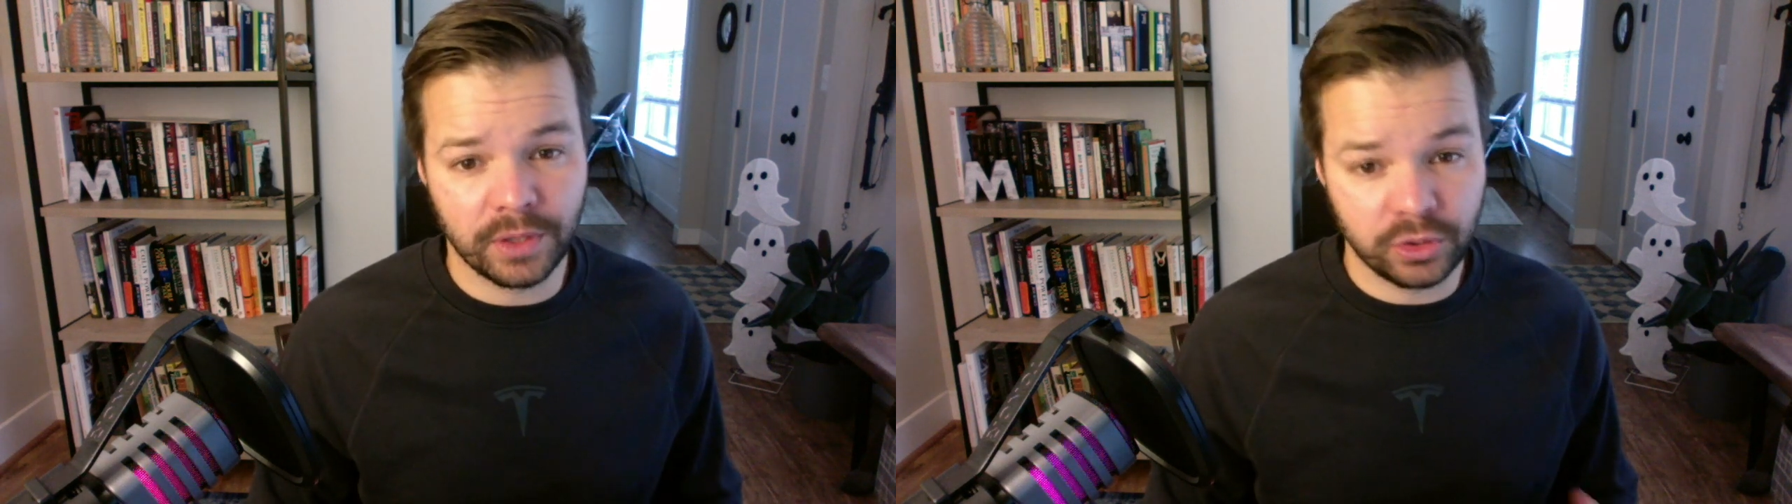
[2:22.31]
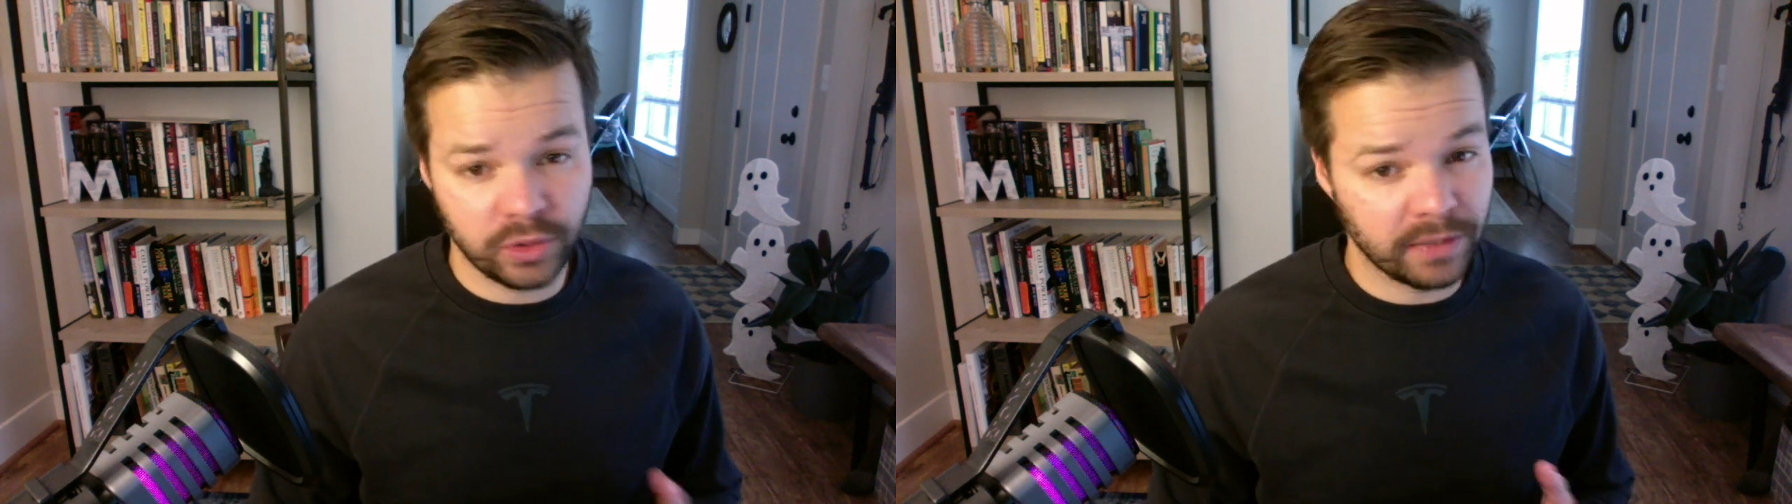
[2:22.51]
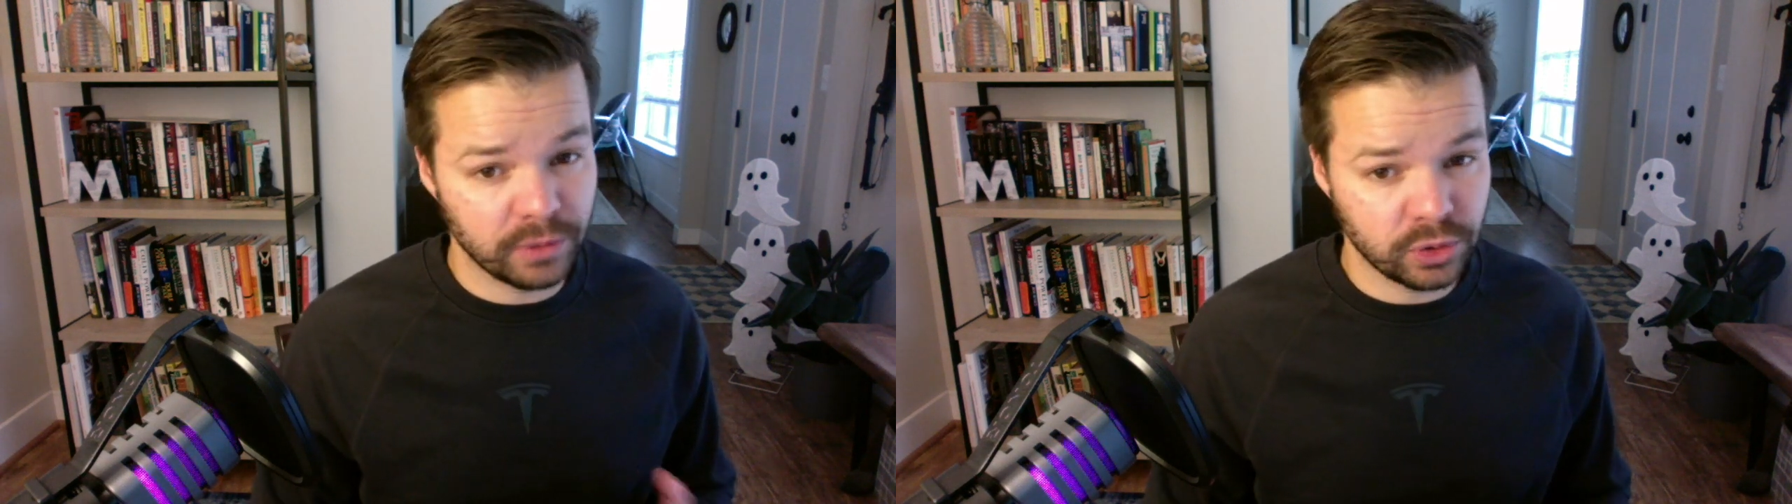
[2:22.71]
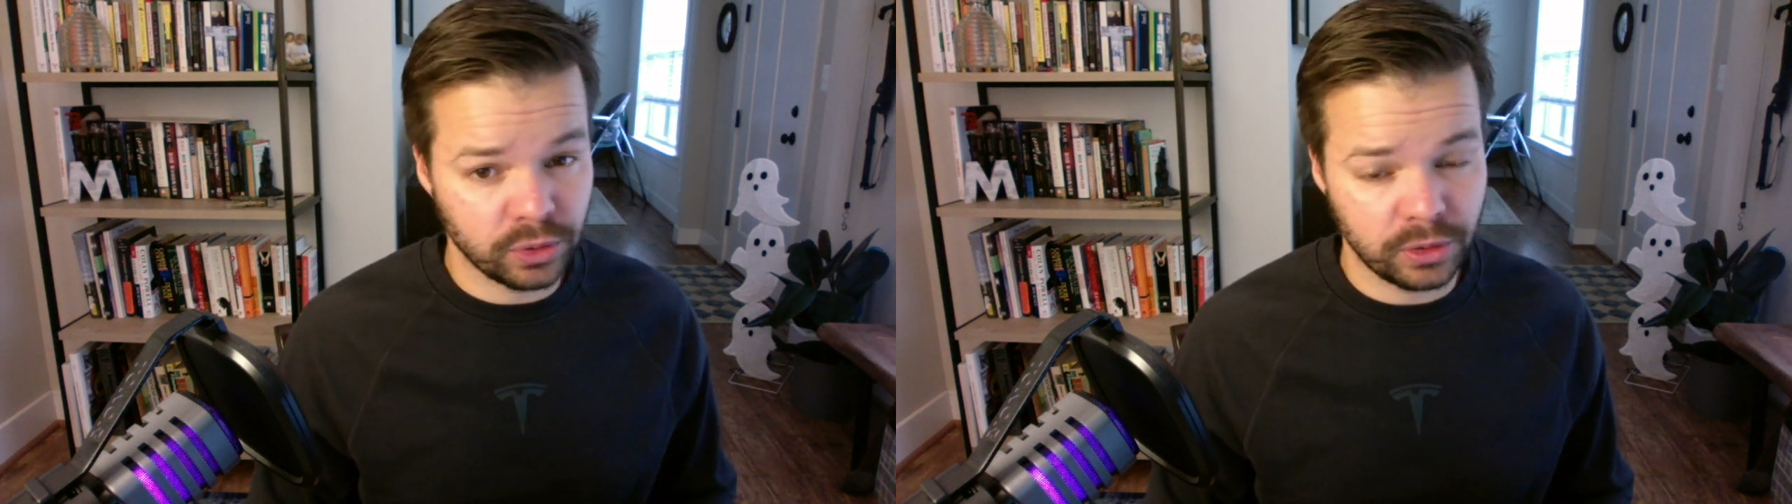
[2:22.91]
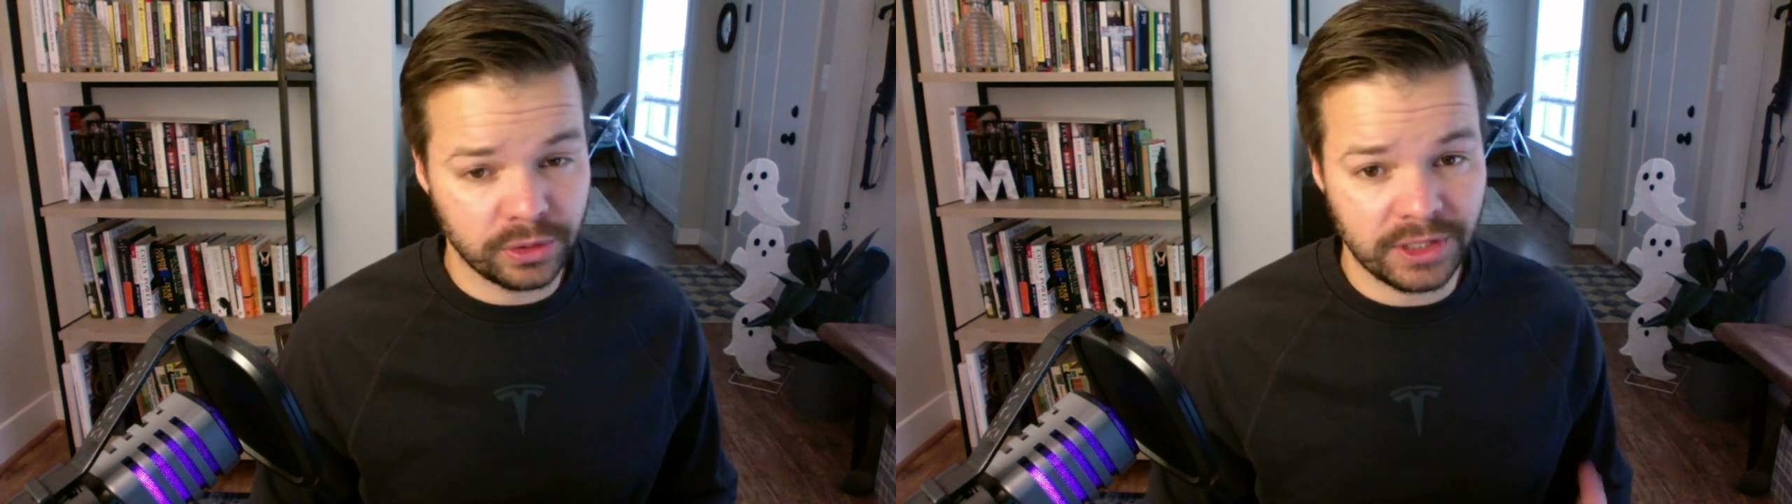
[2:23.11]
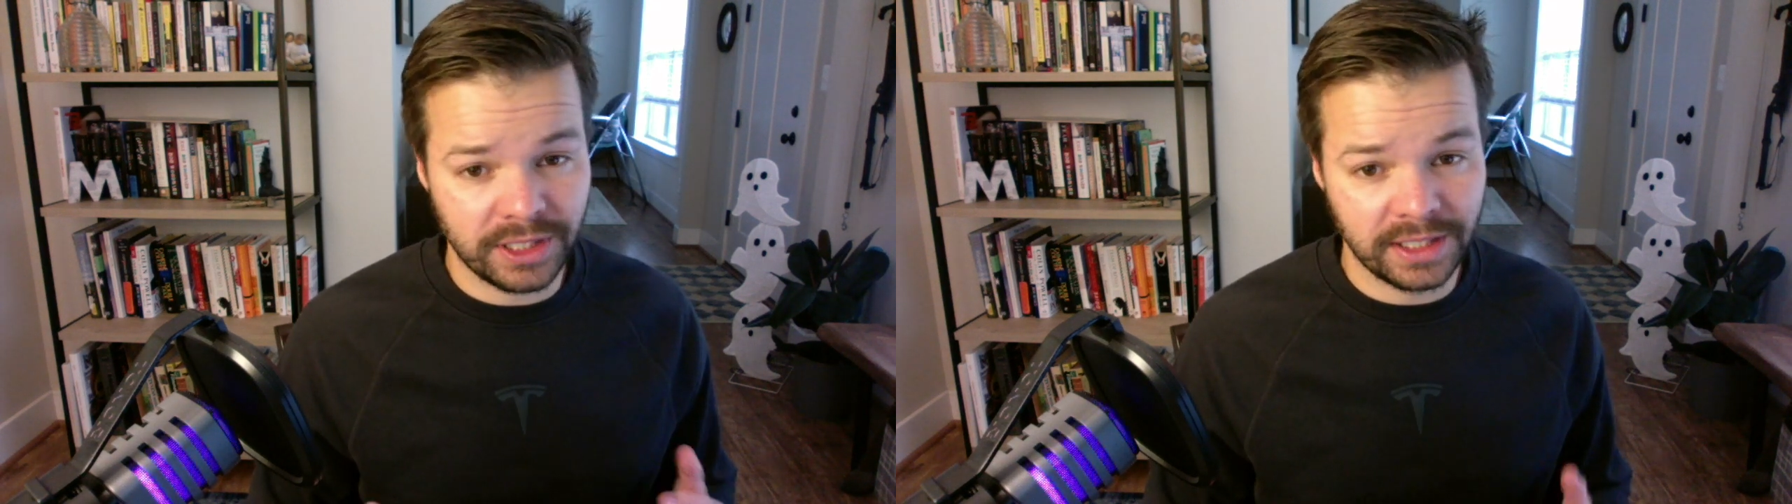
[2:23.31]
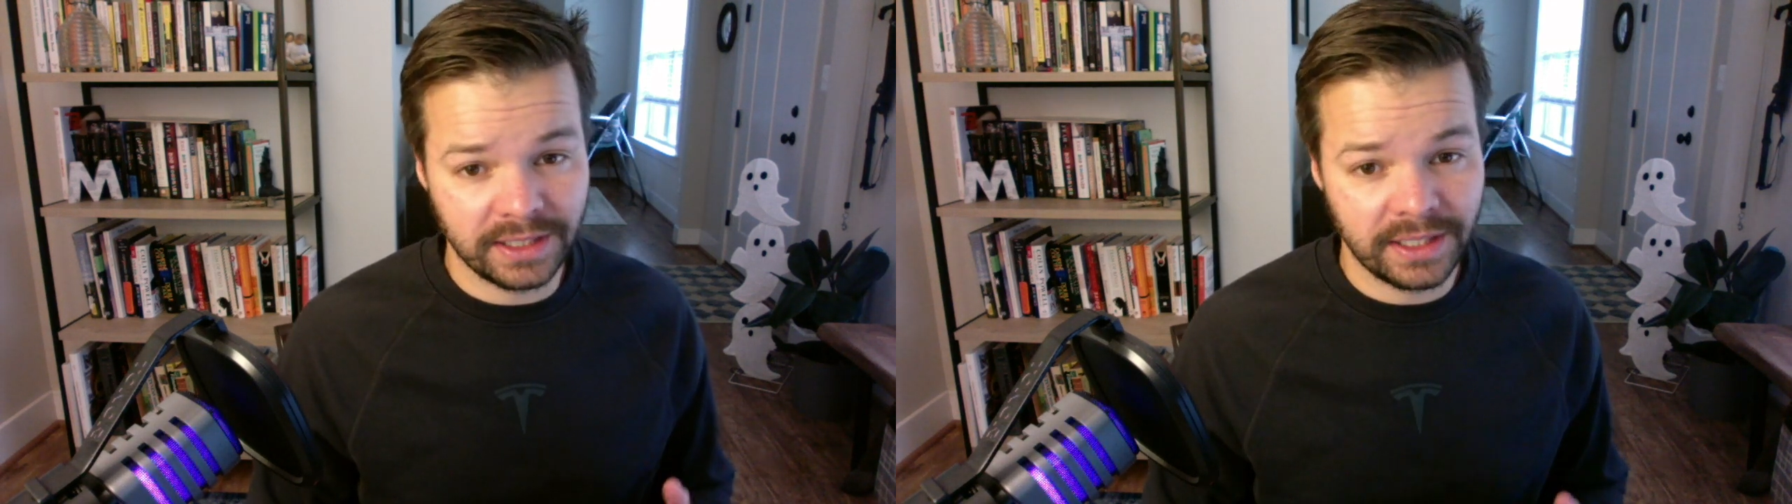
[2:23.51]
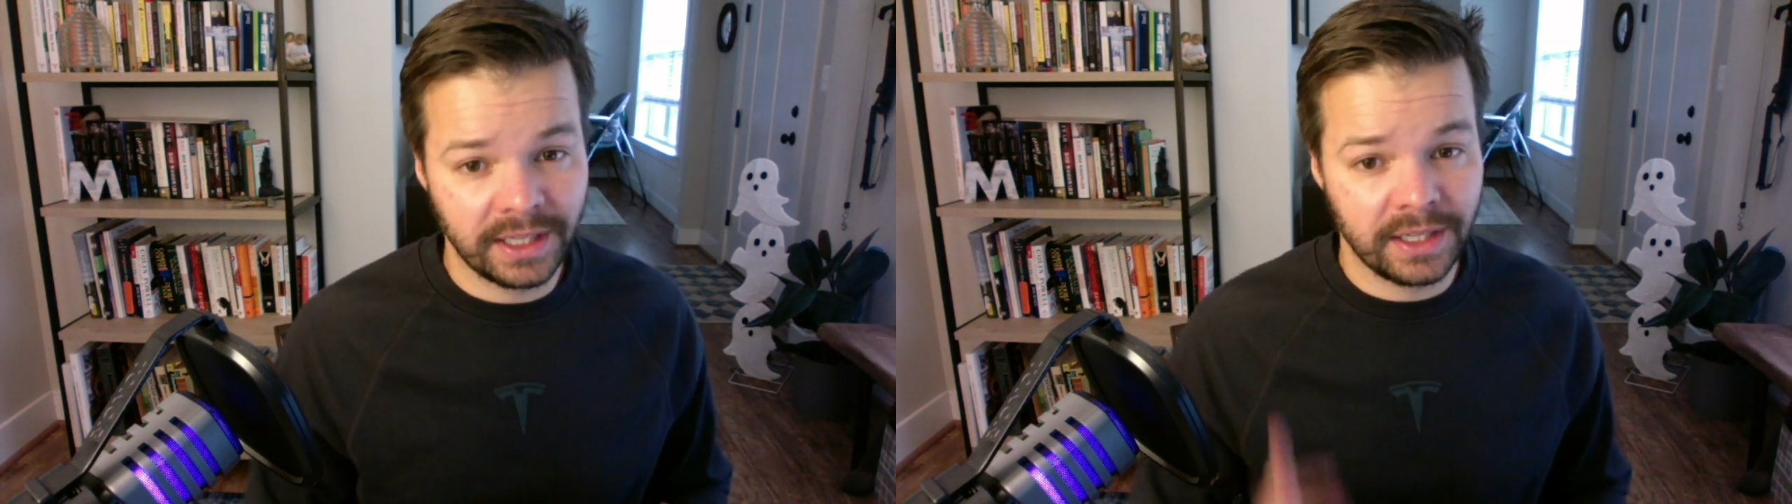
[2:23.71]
our travel strollers in